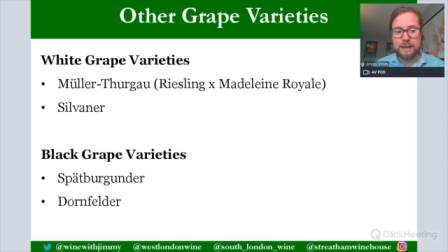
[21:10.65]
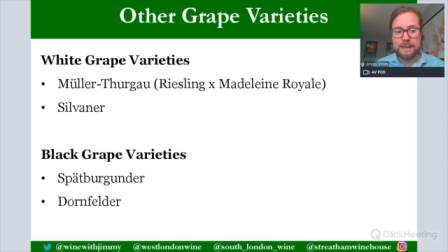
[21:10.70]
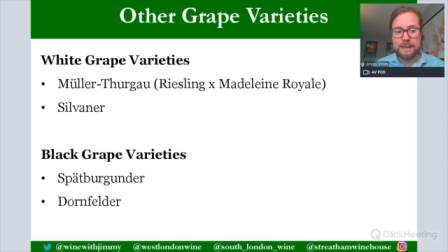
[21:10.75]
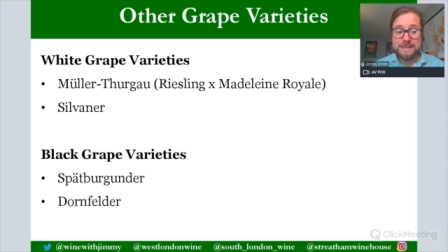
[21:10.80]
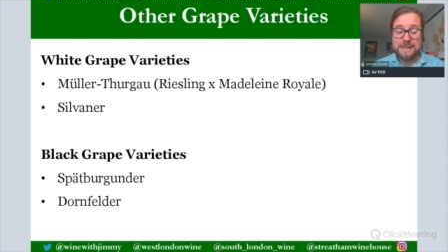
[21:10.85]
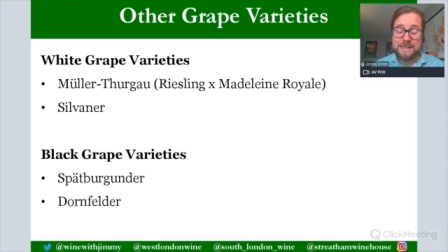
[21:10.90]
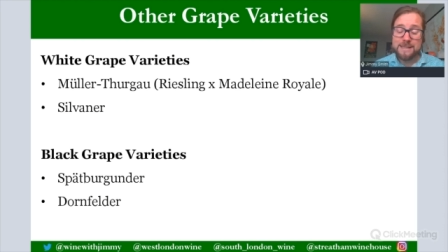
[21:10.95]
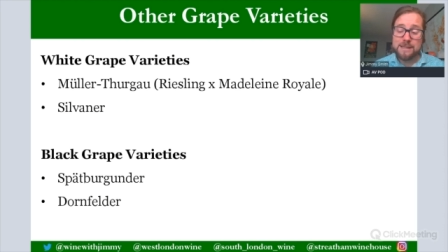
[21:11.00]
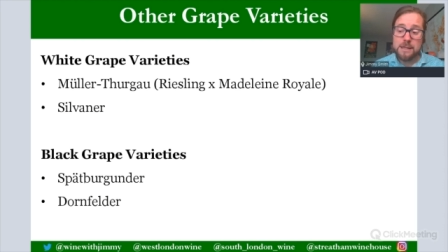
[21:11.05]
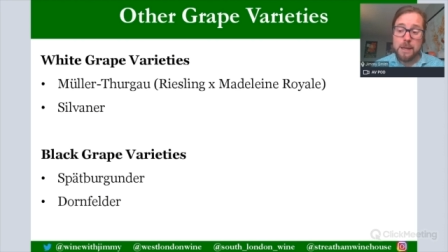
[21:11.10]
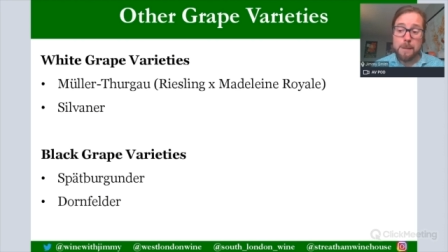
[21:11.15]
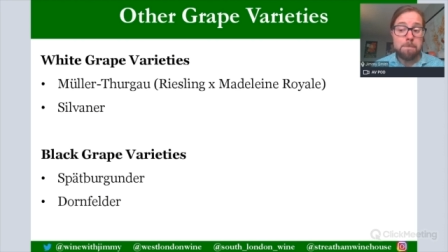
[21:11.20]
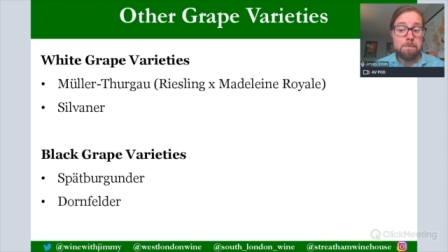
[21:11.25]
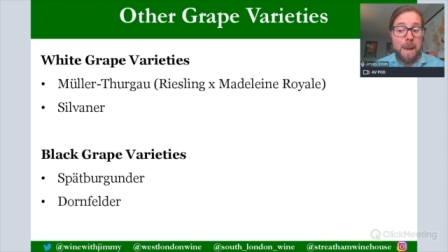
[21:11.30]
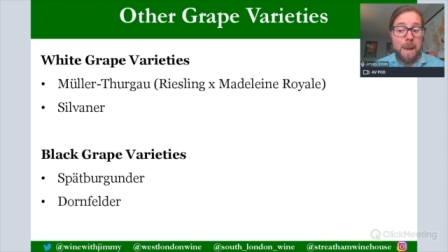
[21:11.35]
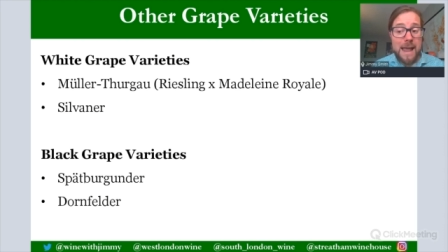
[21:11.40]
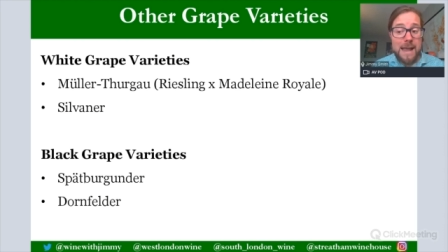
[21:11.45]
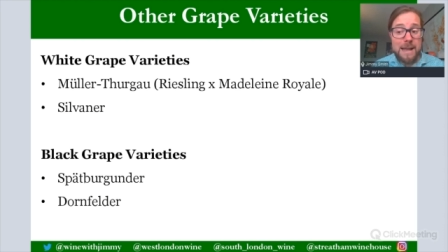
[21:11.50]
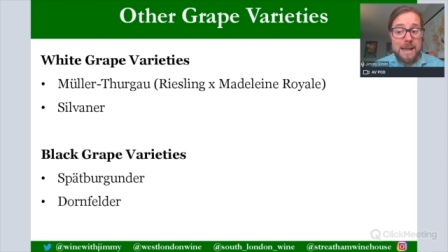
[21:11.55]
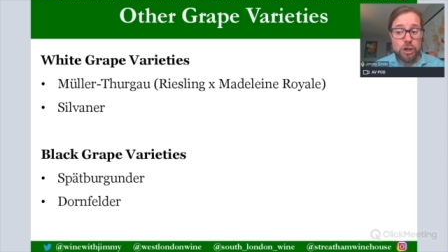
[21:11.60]
It is the
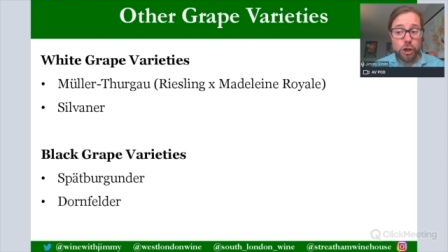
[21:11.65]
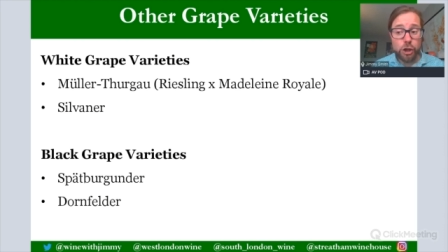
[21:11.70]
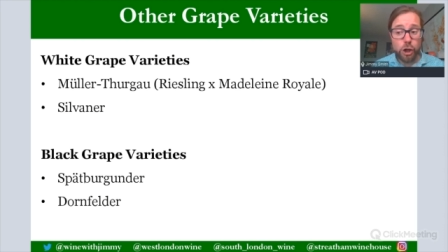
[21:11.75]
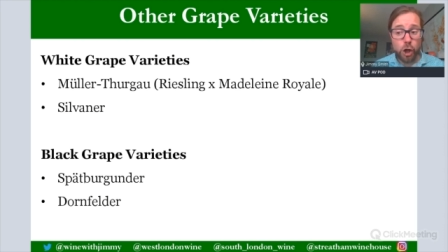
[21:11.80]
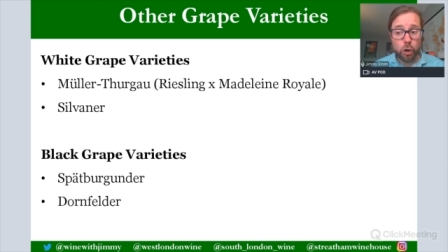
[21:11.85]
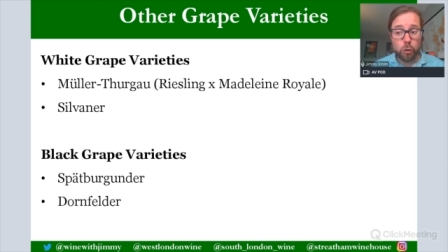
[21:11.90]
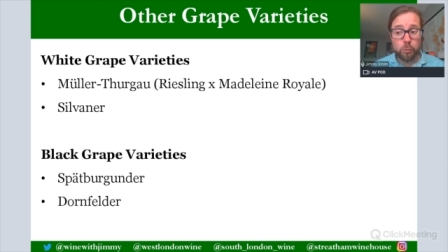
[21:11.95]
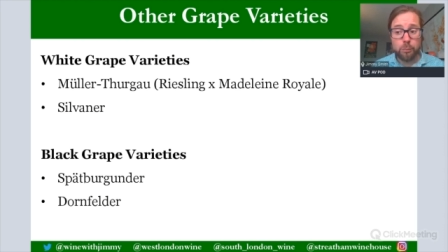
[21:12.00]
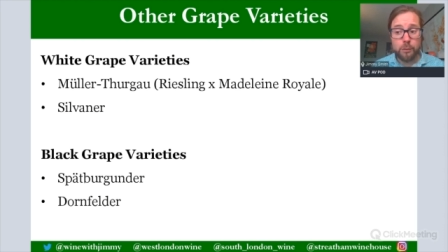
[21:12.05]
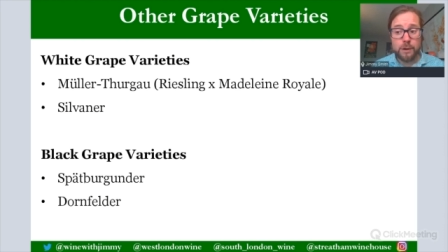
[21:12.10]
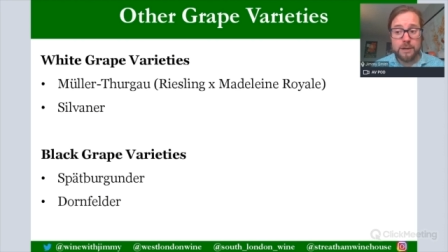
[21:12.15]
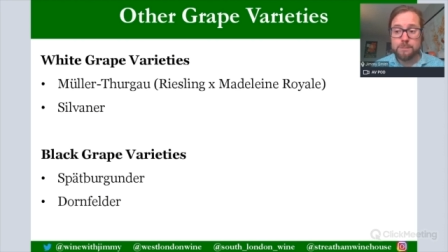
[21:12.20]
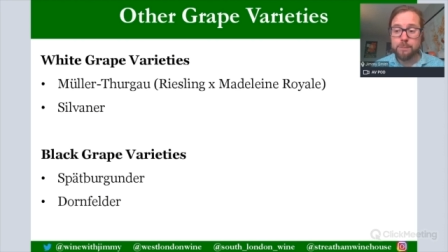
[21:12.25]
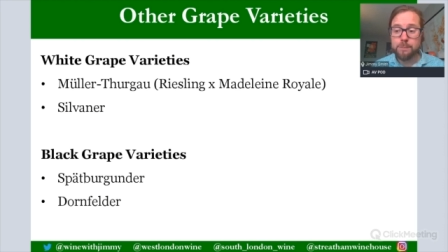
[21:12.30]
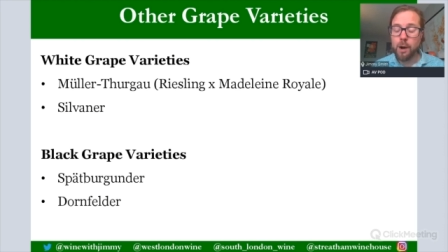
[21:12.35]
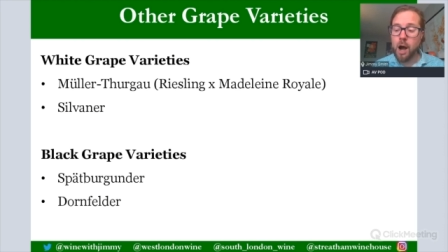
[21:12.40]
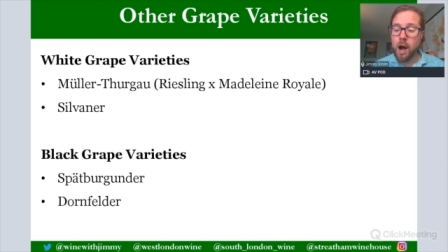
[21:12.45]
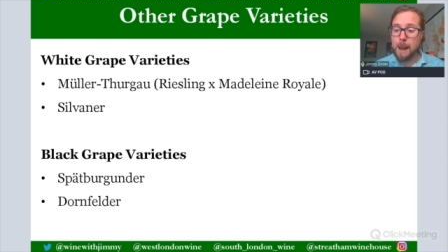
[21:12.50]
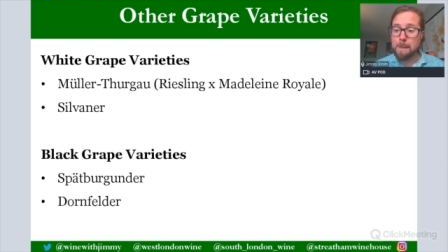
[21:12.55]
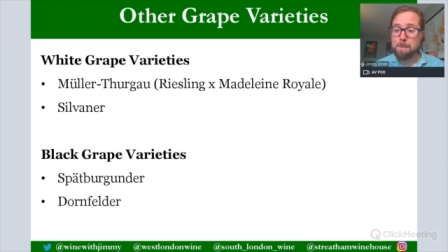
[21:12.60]
major culprit
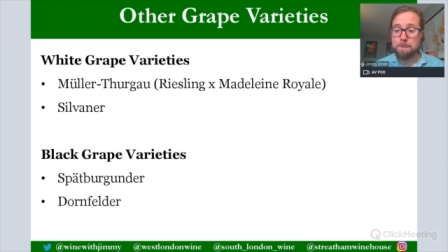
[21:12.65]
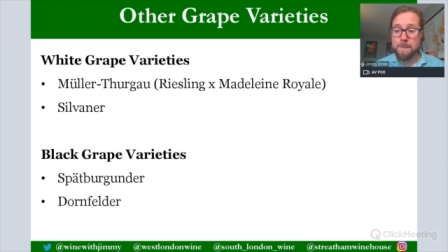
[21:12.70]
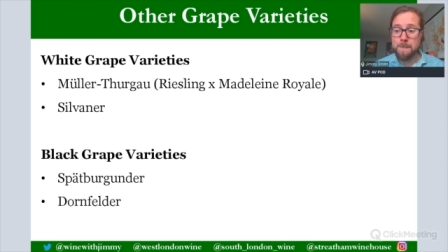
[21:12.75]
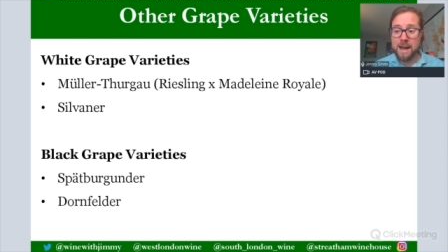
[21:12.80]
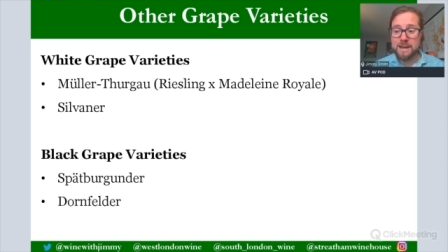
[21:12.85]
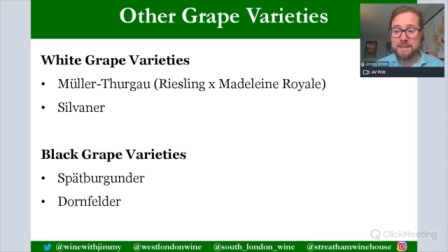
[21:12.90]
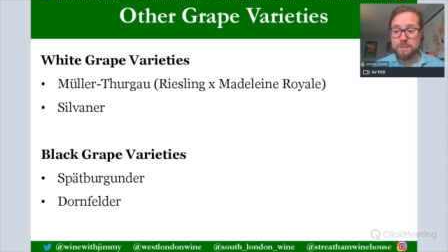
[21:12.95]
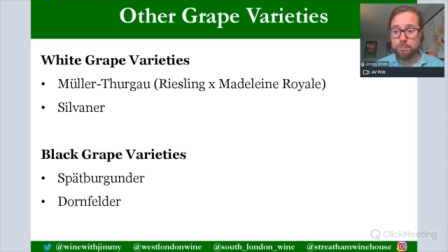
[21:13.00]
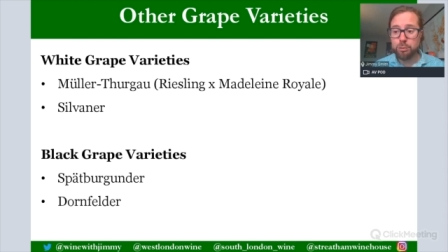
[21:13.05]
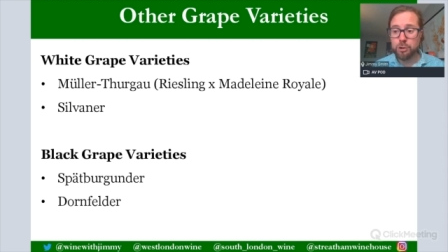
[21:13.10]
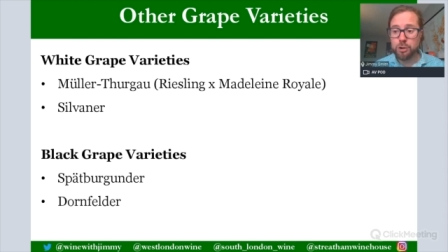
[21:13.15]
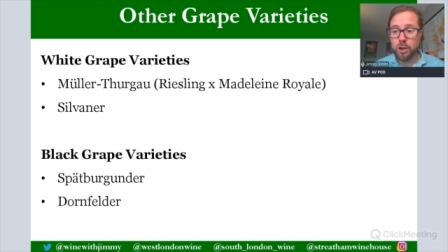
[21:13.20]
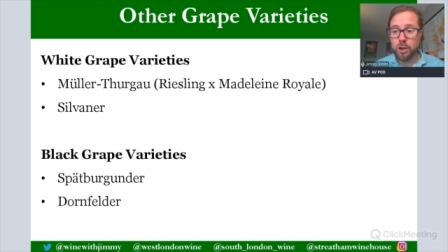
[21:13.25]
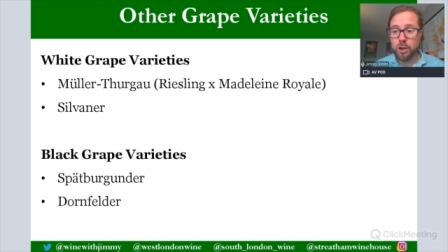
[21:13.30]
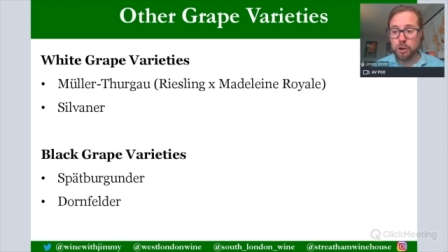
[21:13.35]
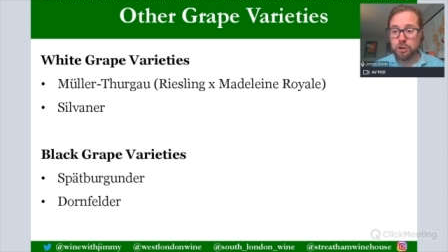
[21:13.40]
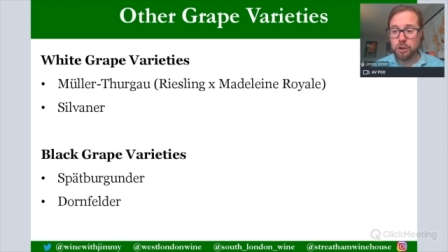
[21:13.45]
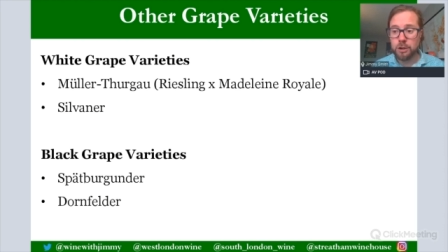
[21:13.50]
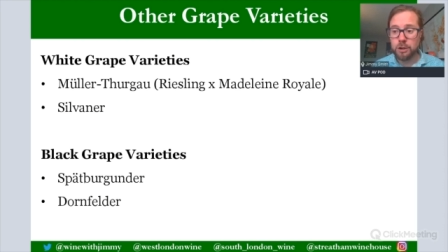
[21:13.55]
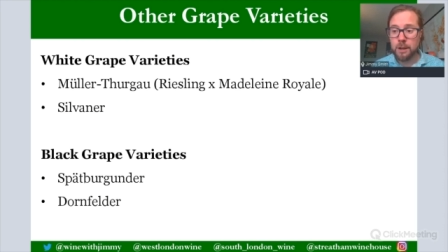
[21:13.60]
behind mass
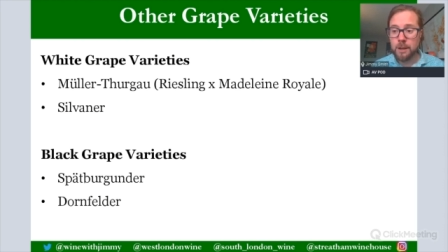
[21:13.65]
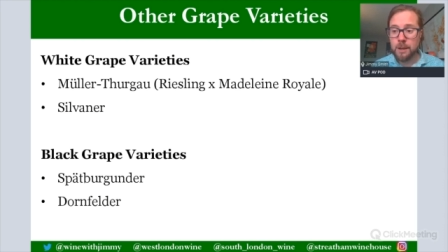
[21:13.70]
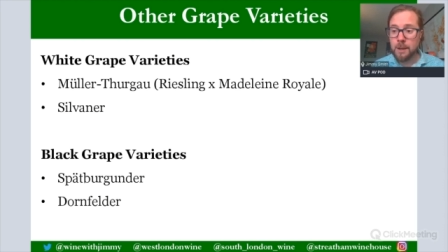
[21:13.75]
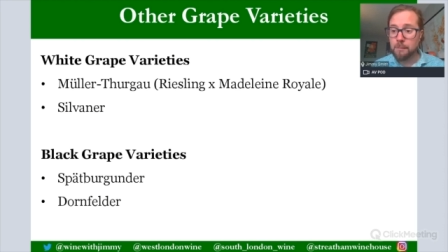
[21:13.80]
production